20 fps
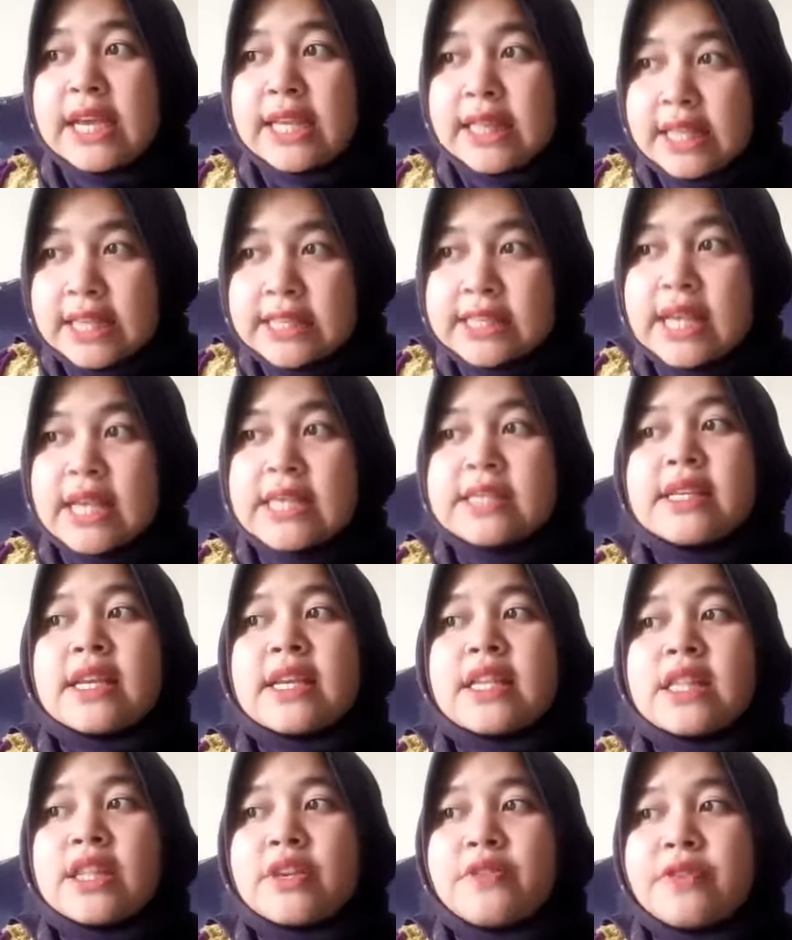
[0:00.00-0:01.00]
It is a
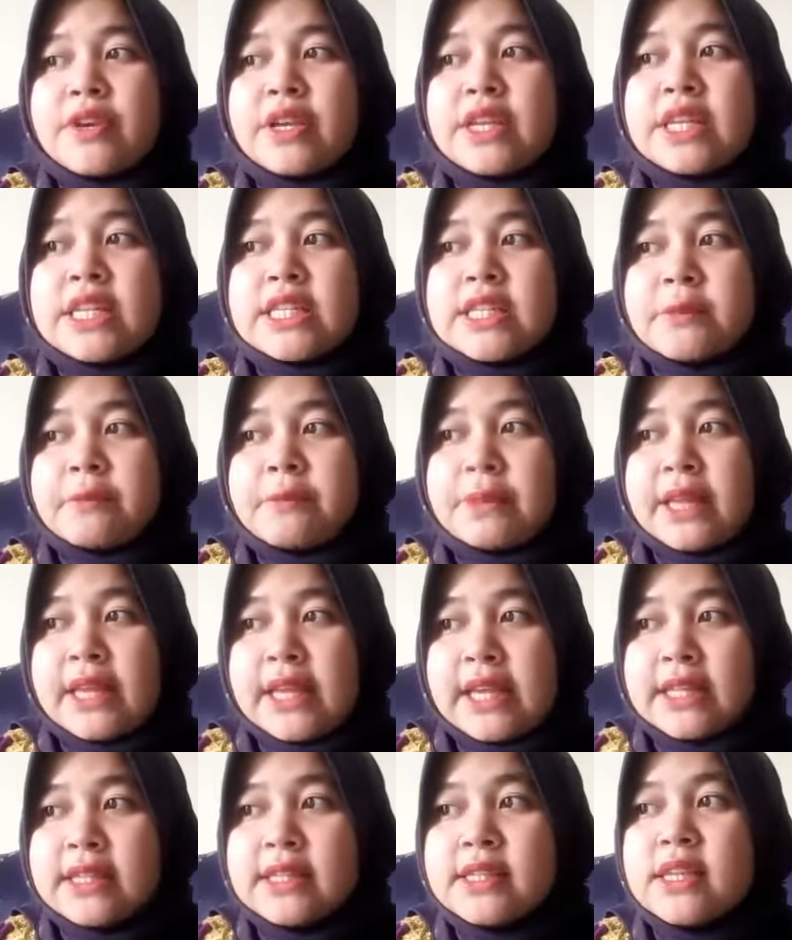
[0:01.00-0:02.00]
scientific
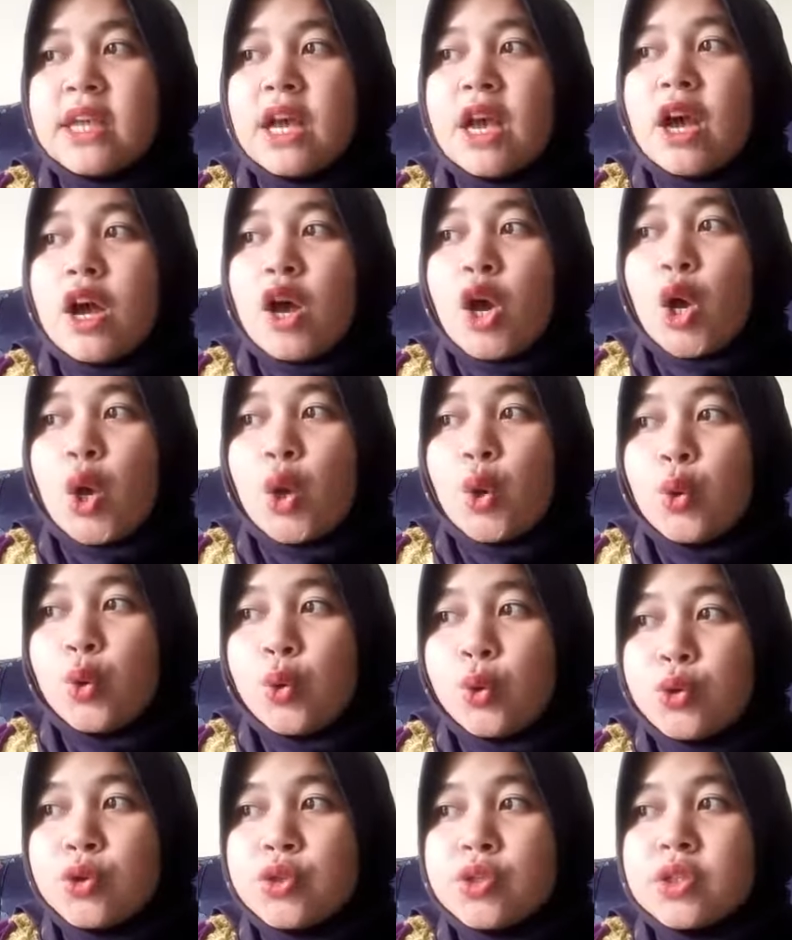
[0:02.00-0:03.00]
discipline
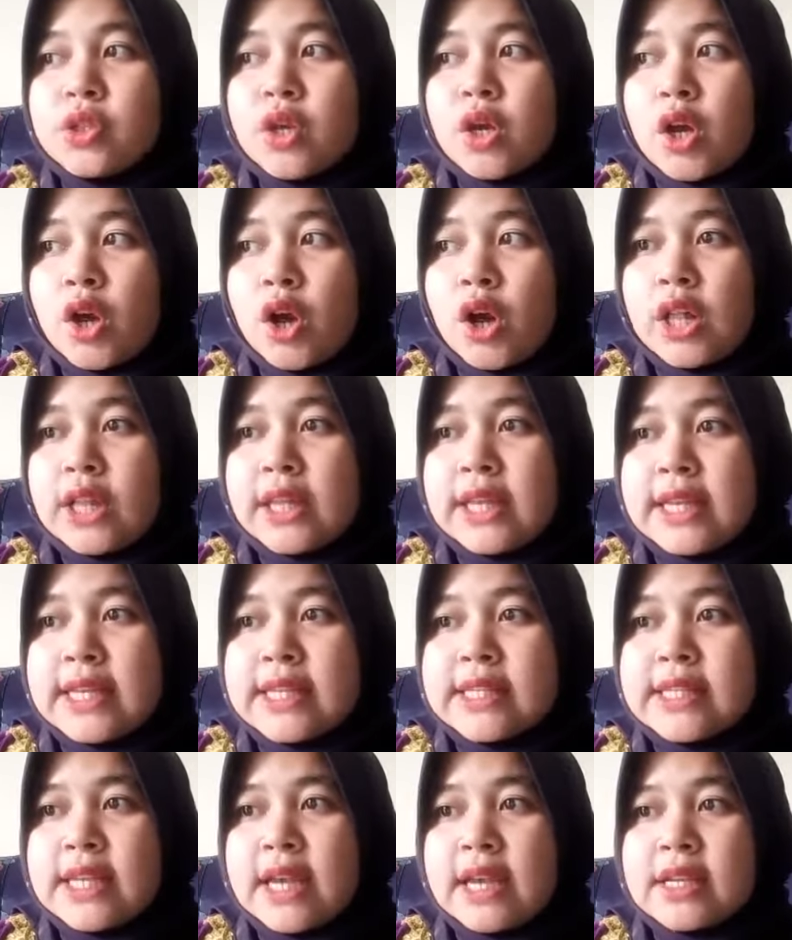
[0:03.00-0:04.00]
whose goal
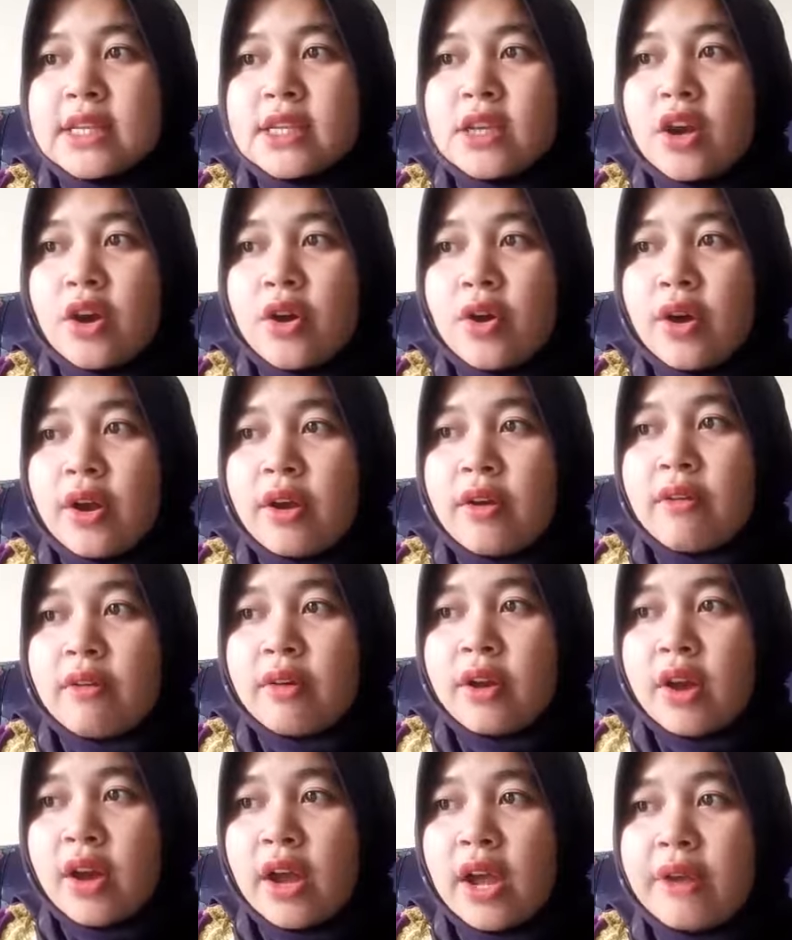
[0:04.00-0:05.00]
is a
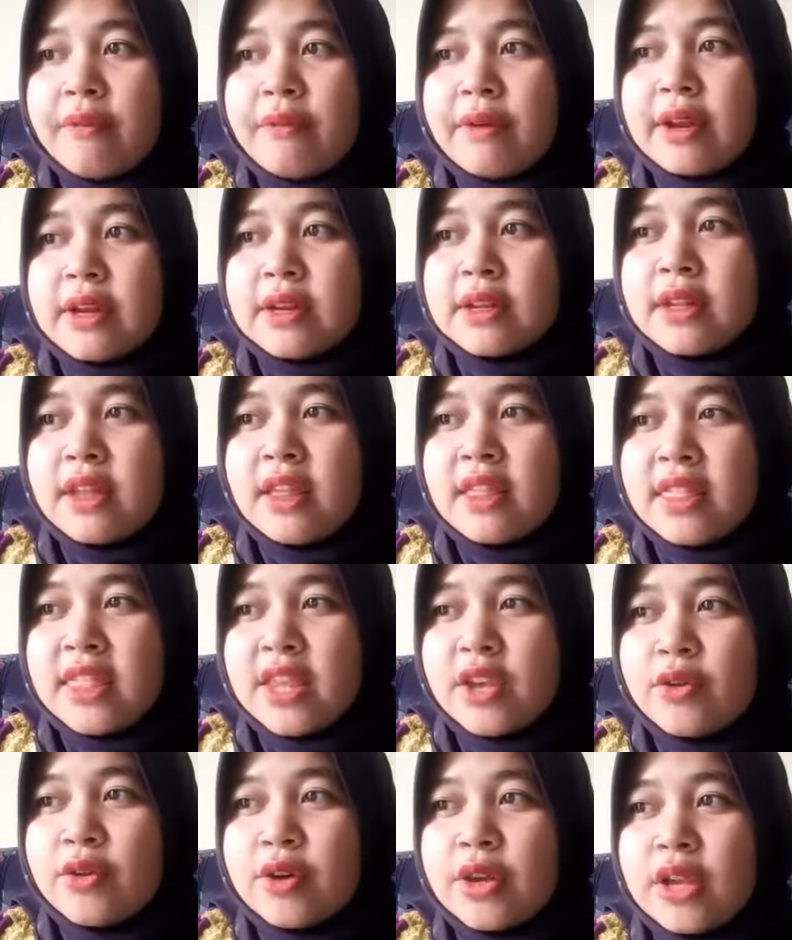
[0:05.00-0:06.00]
coherent
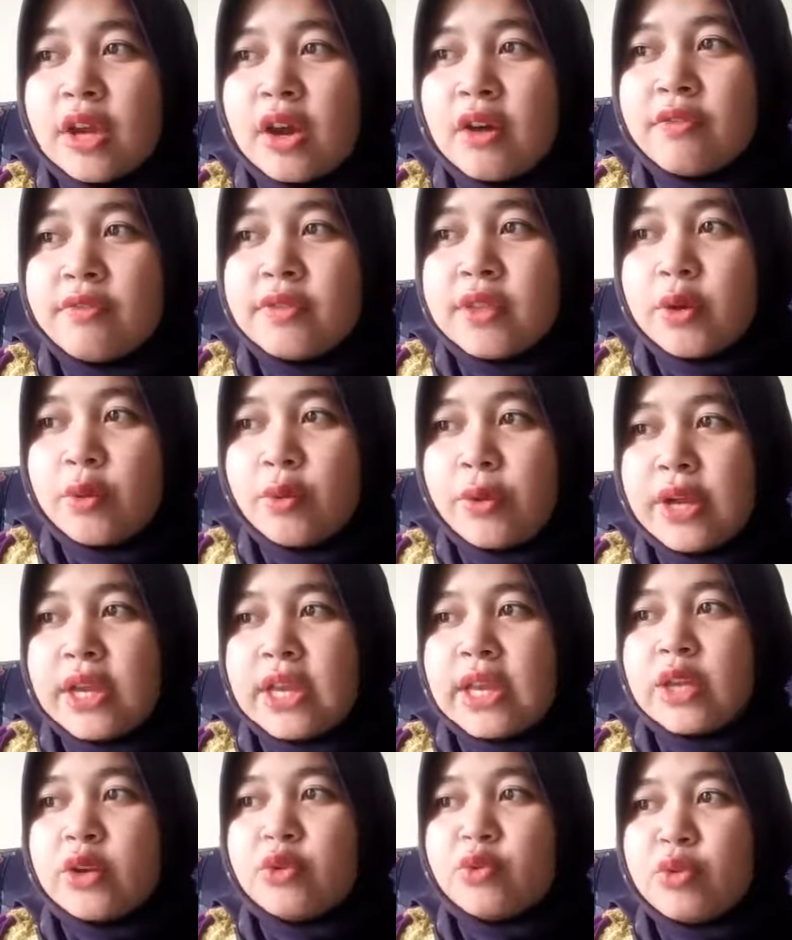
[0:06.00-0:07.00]
theory of the
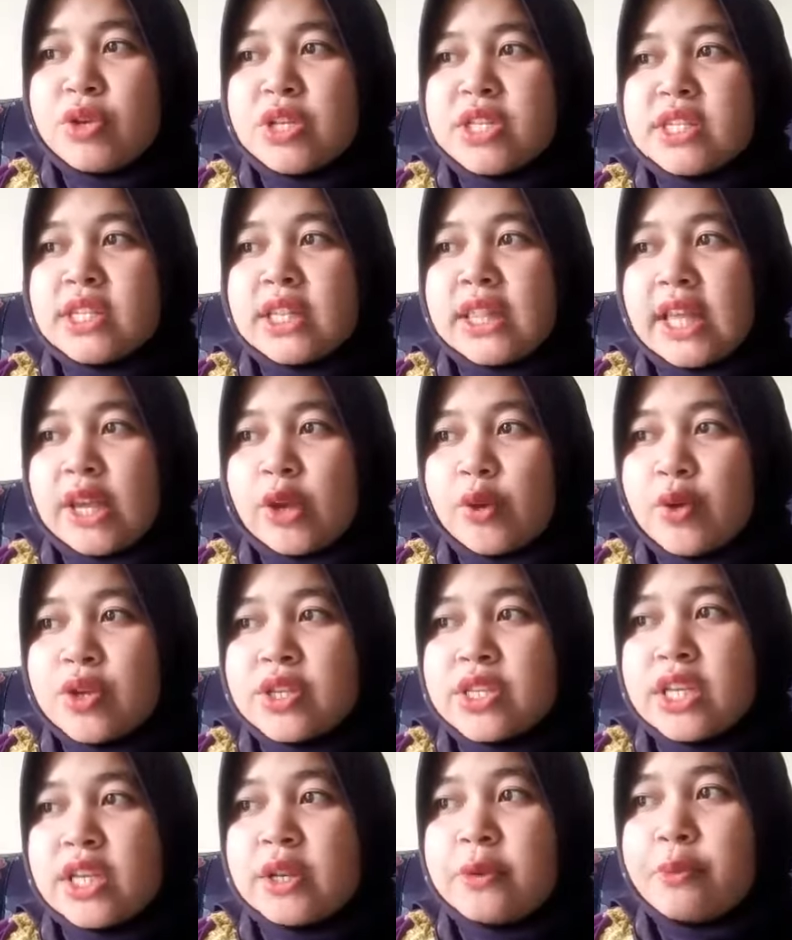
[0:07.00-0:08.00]
way in which
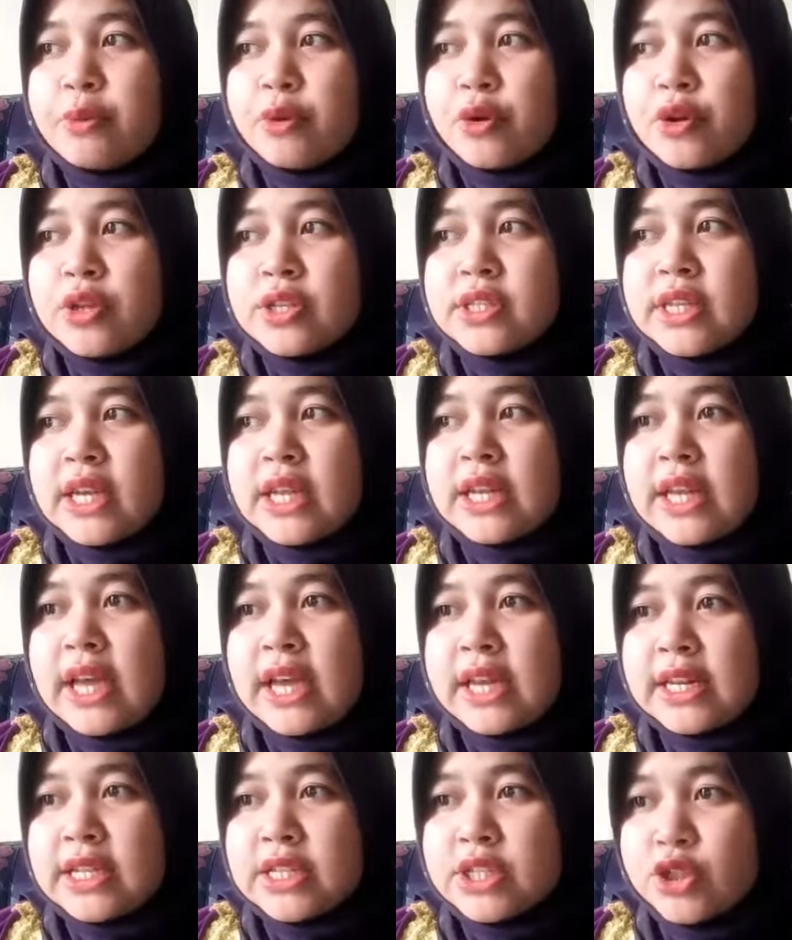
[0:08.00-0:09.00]
language is produced and
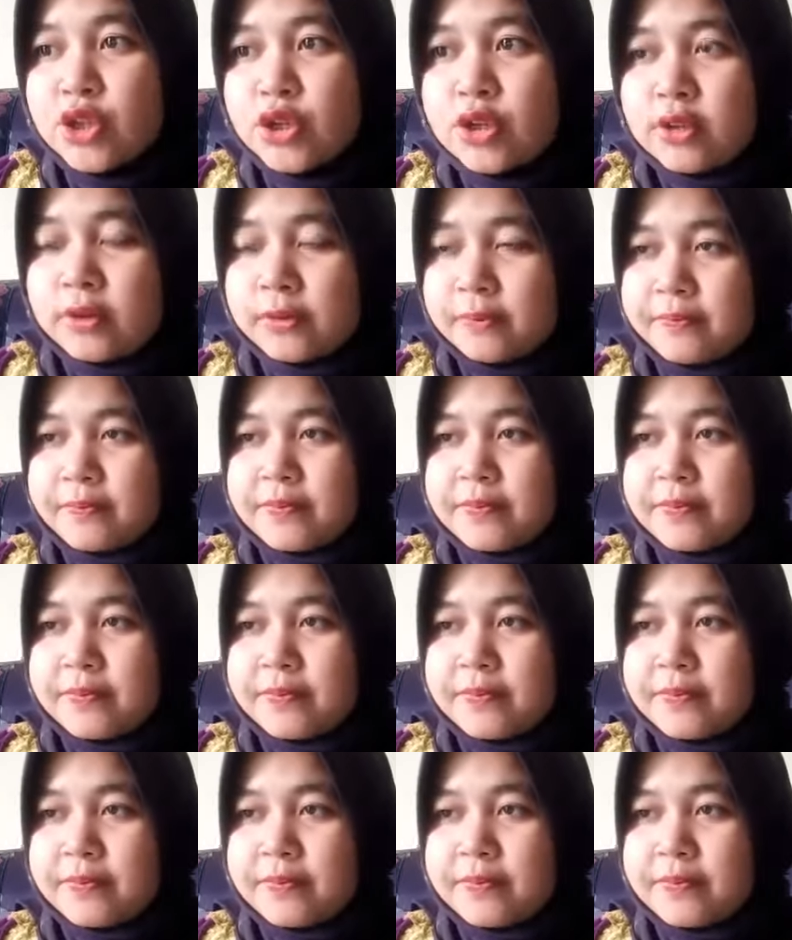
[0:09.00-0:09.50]
understood.